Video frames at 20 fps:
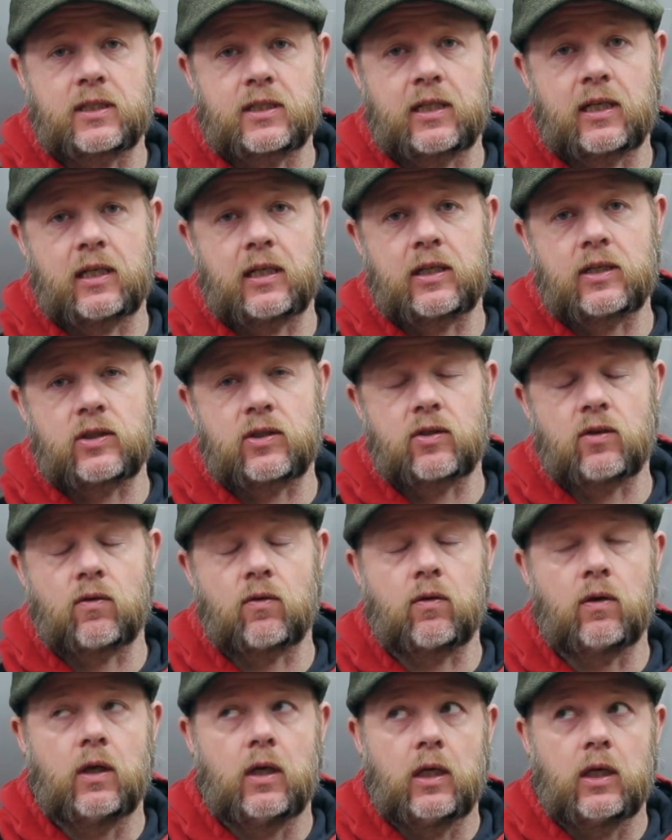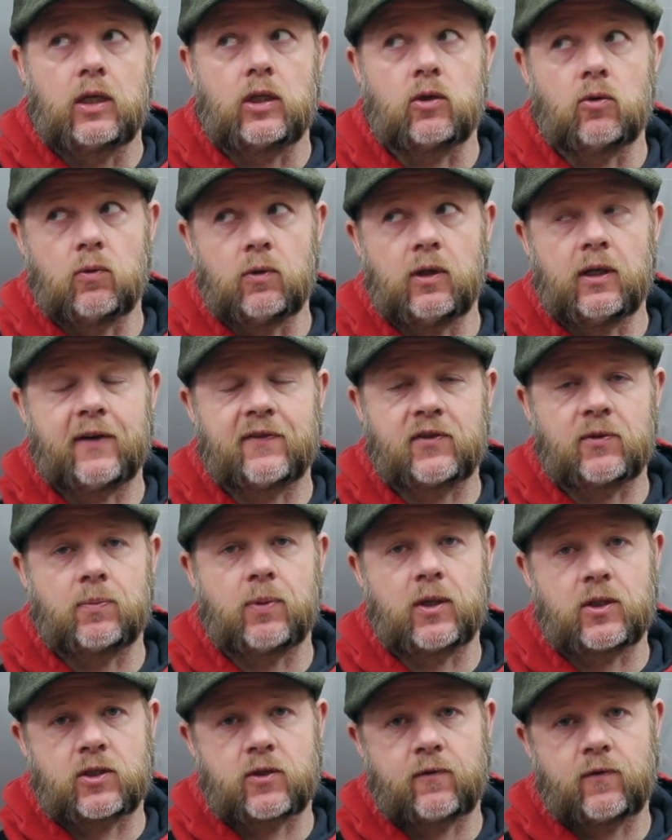stand, so you will have to
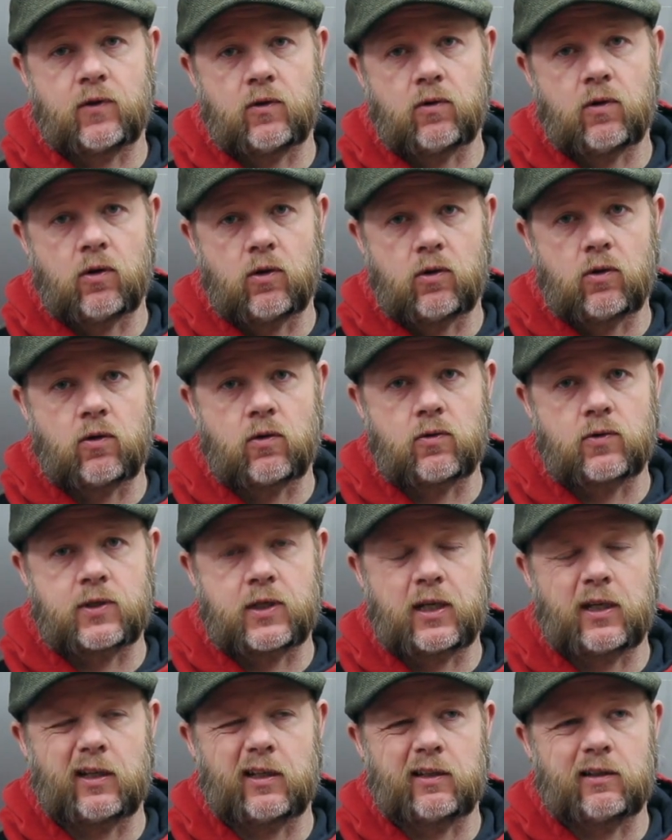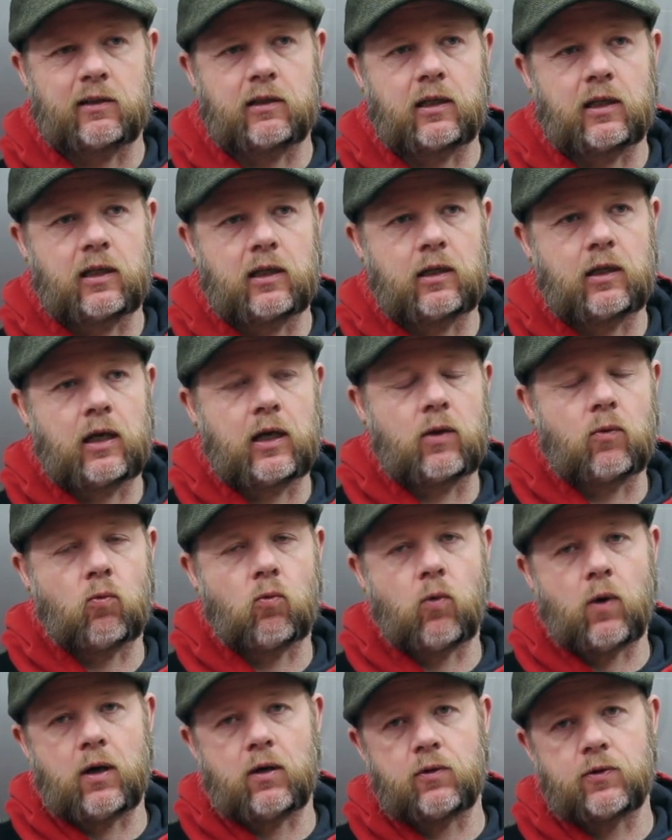punch a few holes and
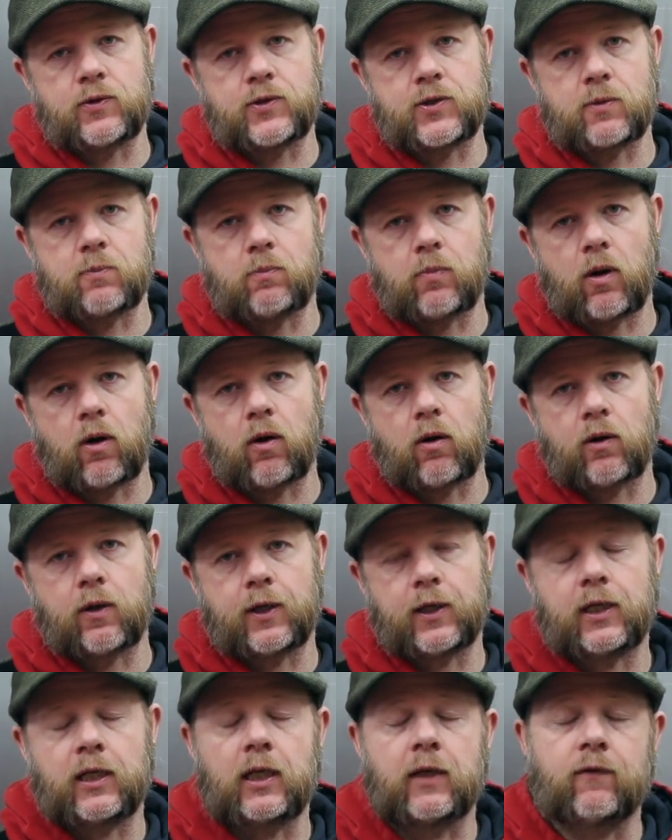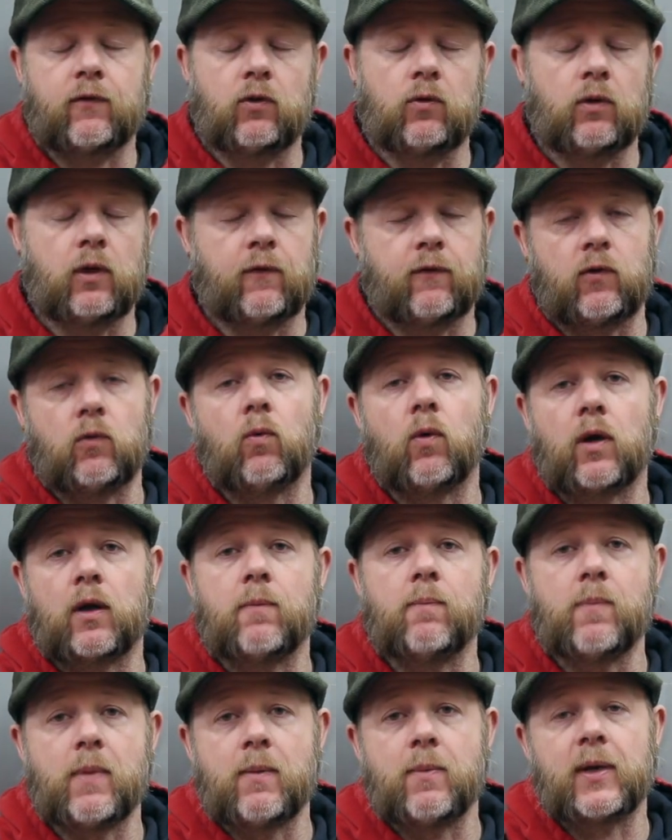weld some bar in if you want
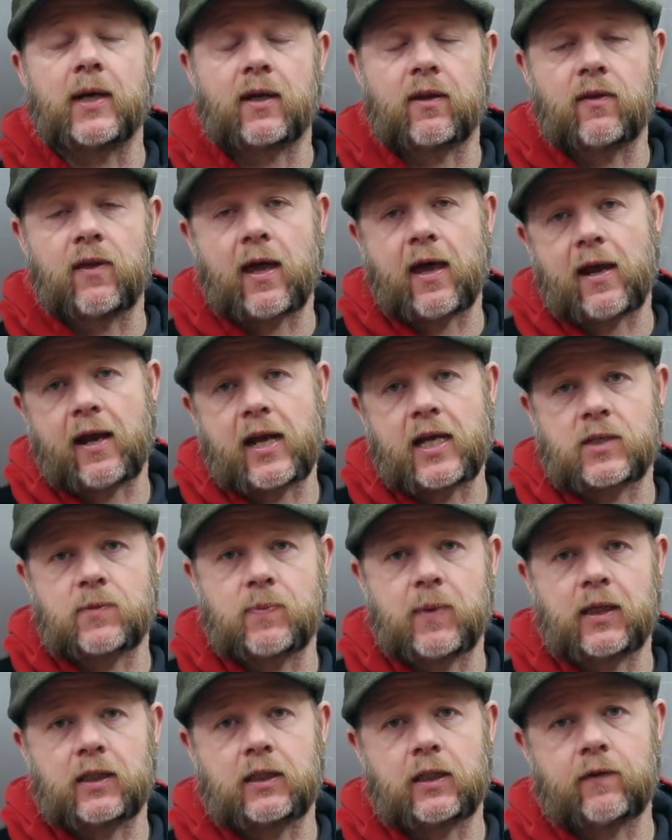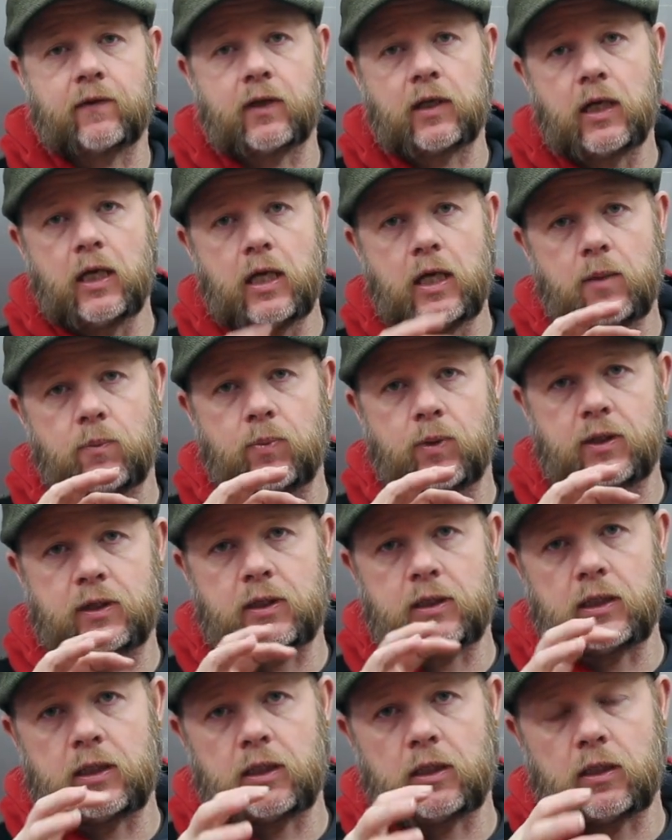to mimic that aspect of it.
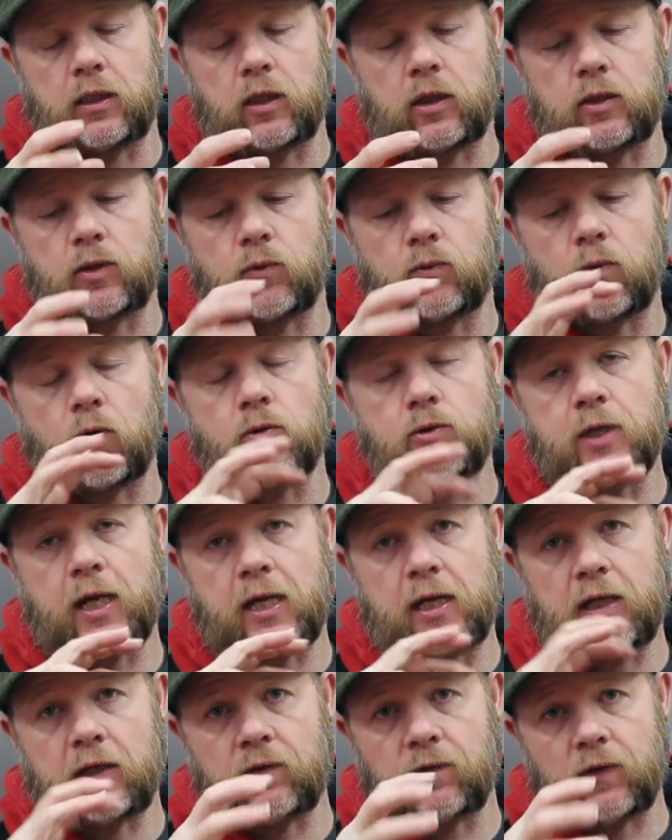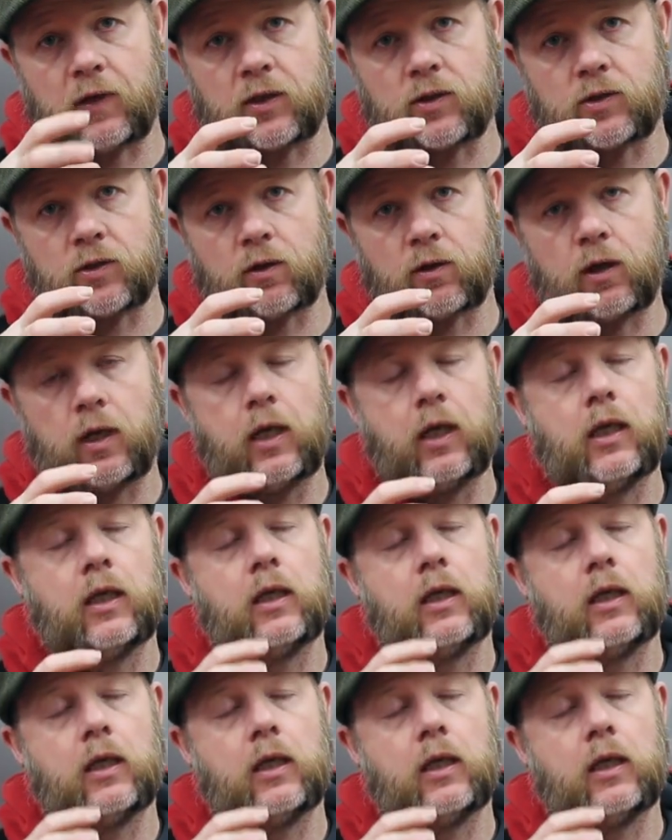But the rotating feature